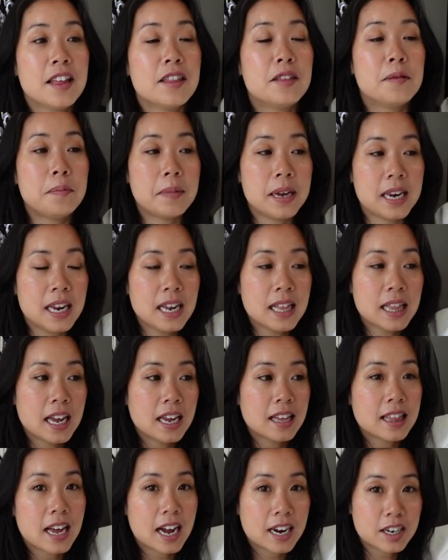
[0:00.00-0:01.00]
The midi
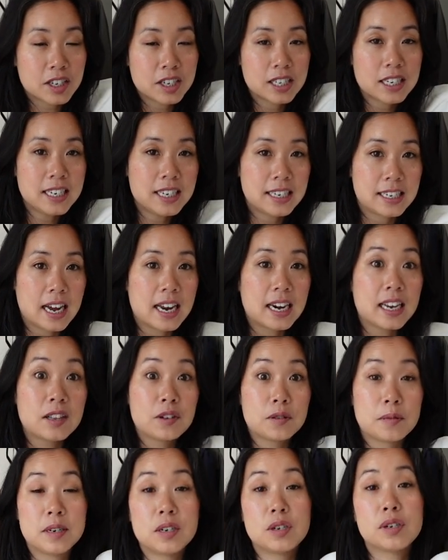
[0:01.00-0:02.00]
length actually sat a
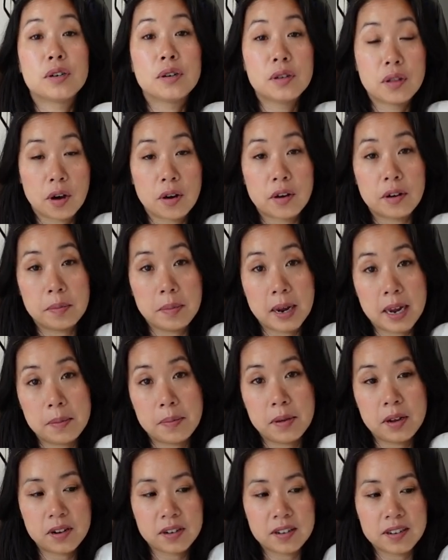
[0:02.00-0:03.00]
little bit too long on me
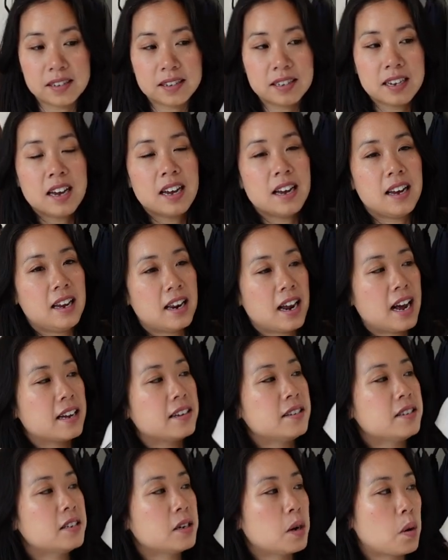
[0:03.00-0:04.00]
because it
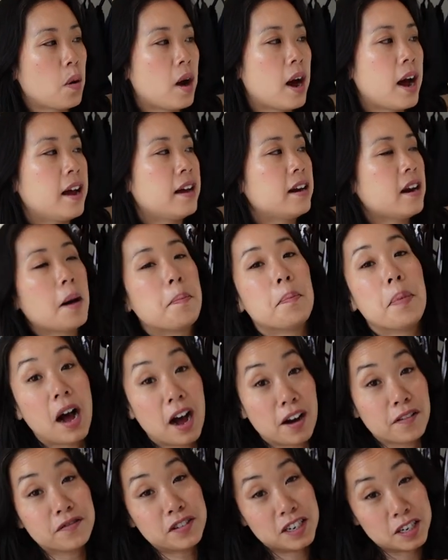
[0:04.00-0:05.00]
has quite a
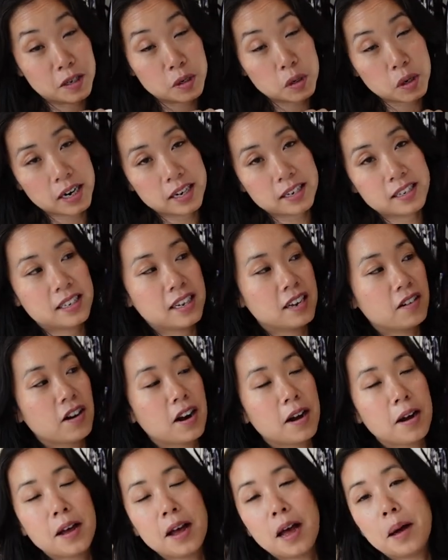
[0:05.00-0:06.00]
puff to the dress. There
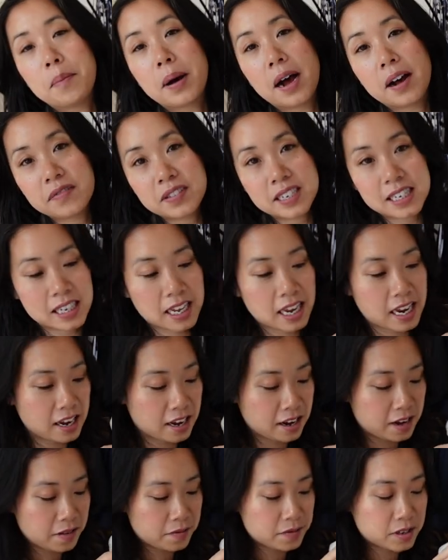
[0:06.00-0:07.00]
are puff
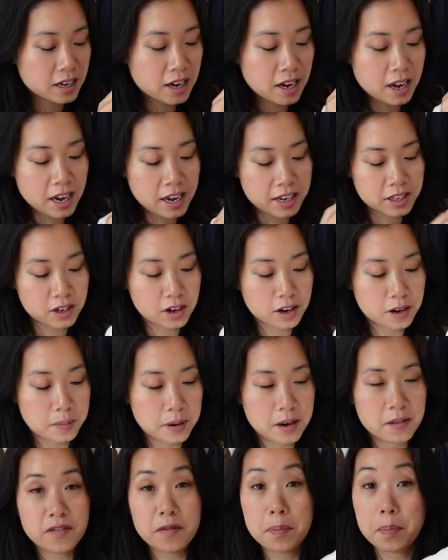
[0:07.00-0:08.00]
sleeves, it's got a
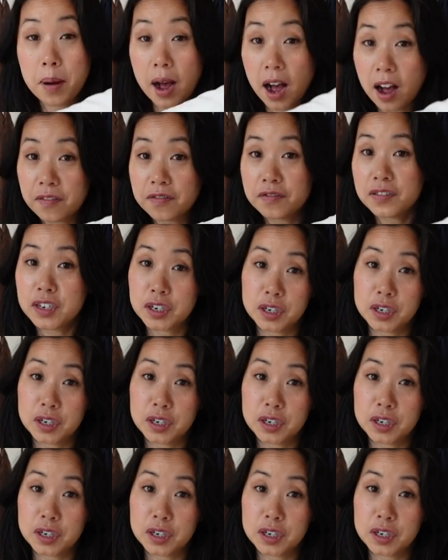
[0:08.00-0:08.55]
bit of a puffed